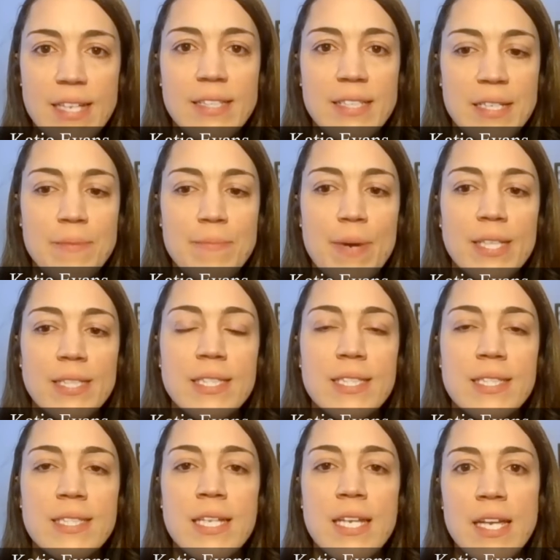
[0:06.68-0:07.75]
18
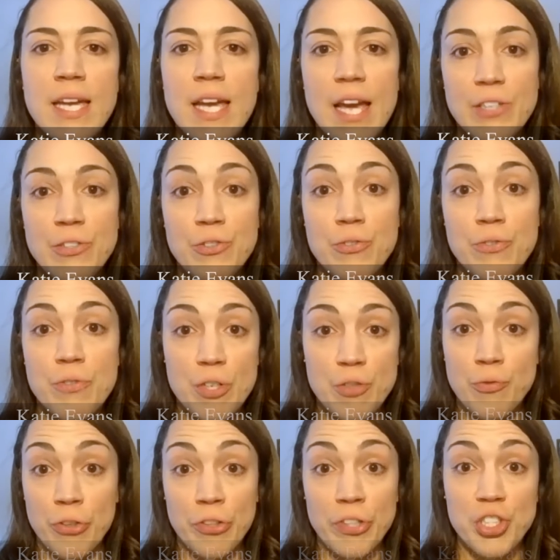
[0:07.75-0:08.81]
months,
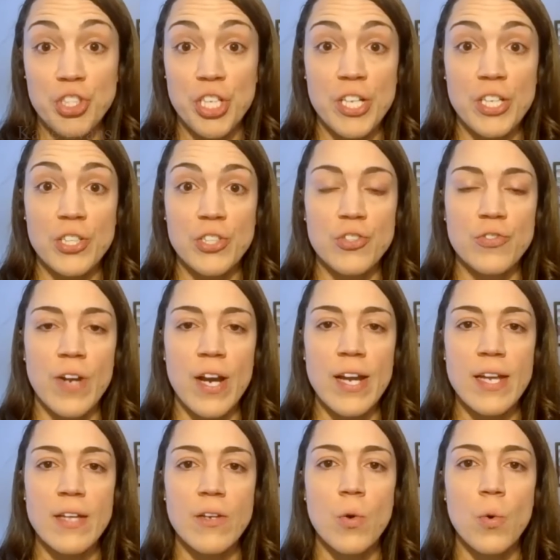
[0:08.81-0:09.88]
it's really changed,
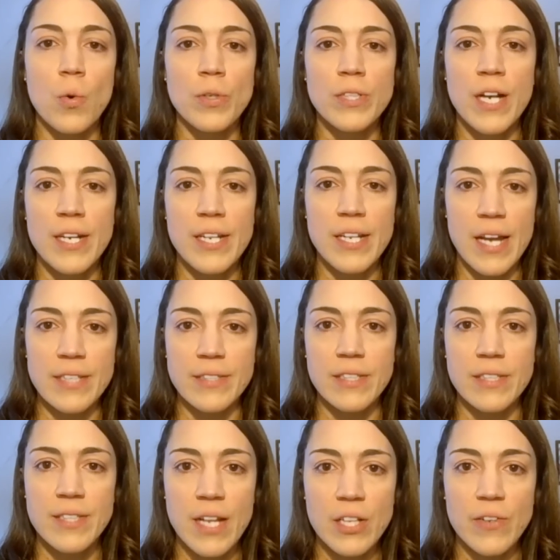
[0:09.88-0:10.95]
right? Cord cutting has
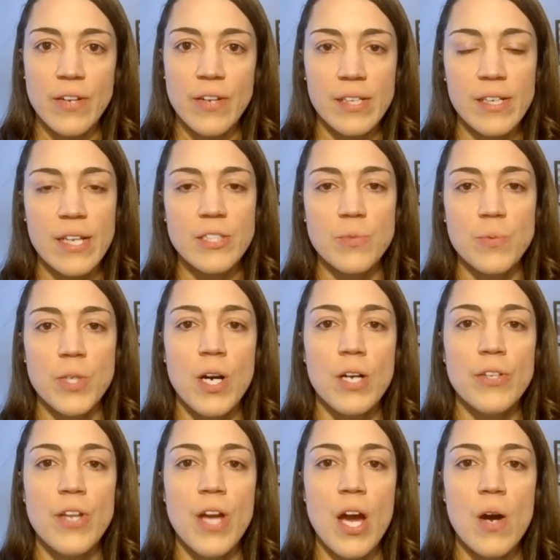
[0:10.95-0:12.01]
accelerated, as we
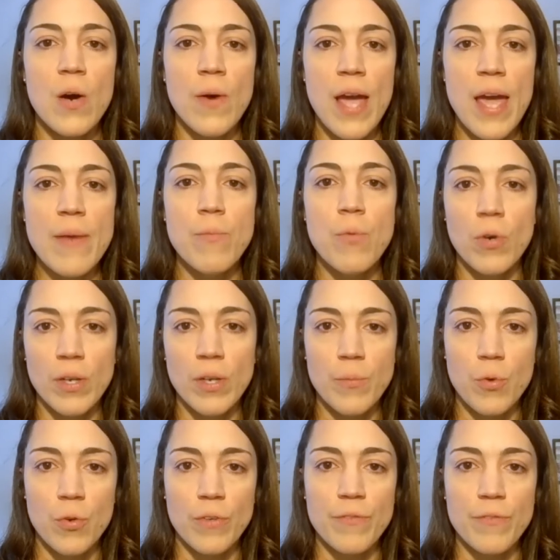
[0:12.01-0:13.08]
all know, and
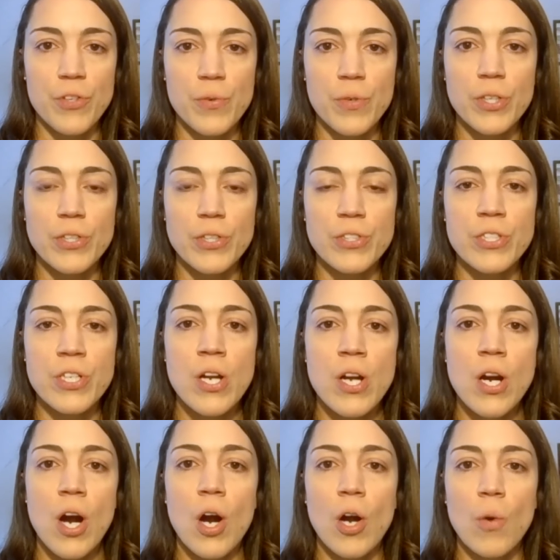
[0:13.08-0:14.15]
more viewers
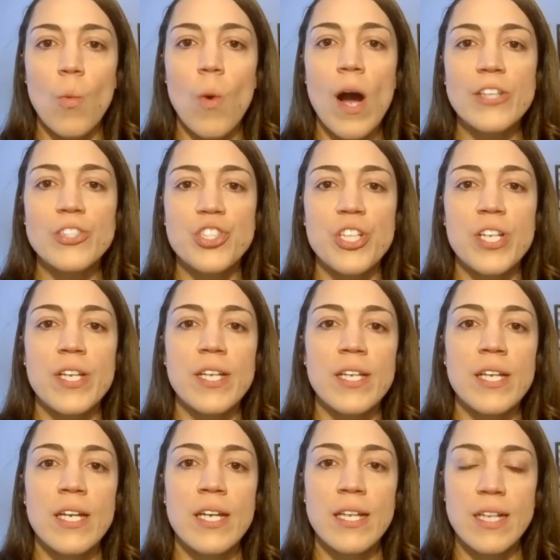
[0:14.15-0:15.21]
are
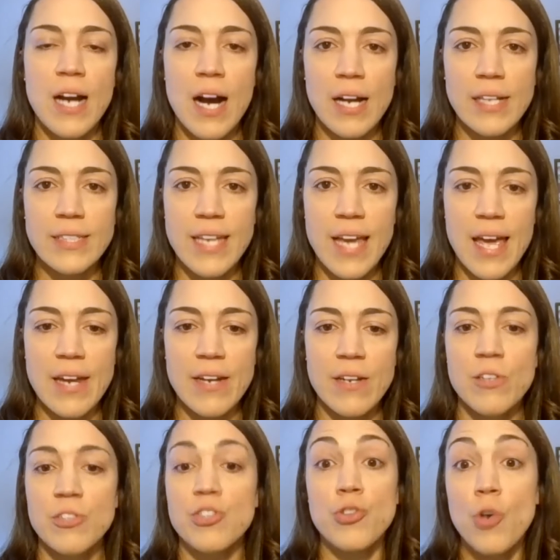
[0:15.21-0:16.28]
watching content
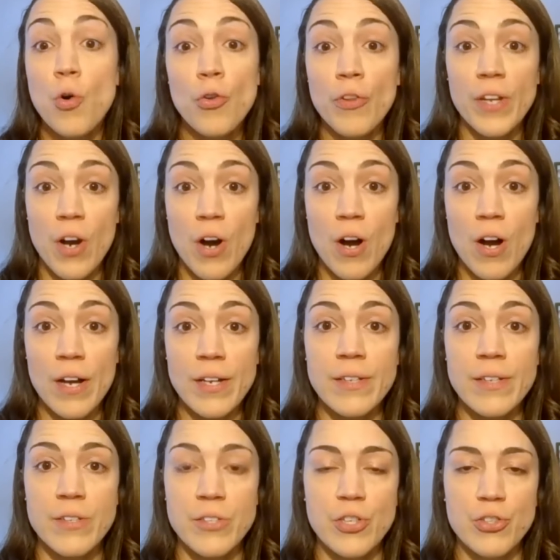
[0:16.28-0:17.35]
solely
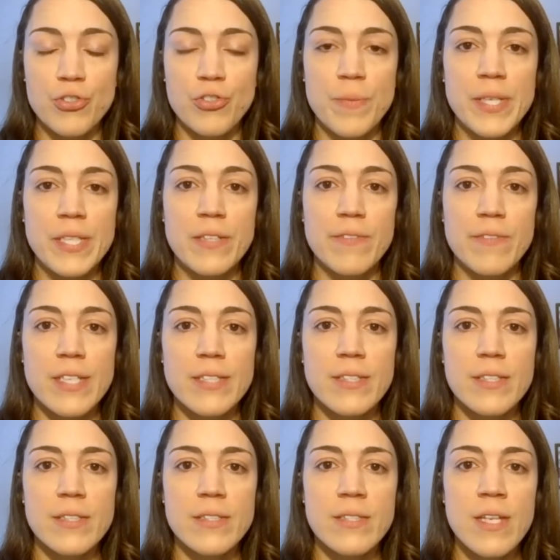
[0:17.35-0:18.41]
on, you know, streaming
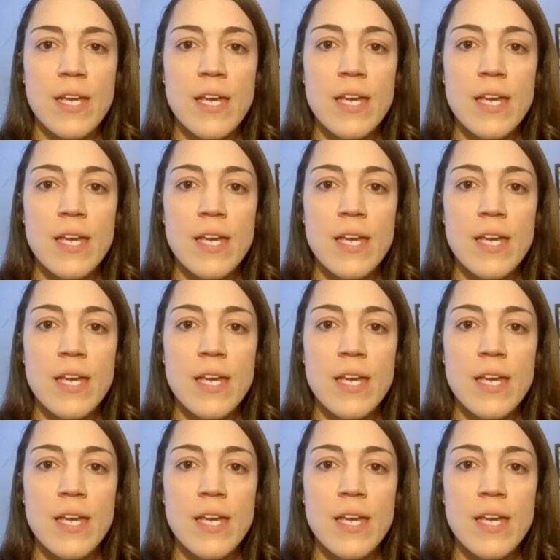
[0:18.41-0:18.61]
devices,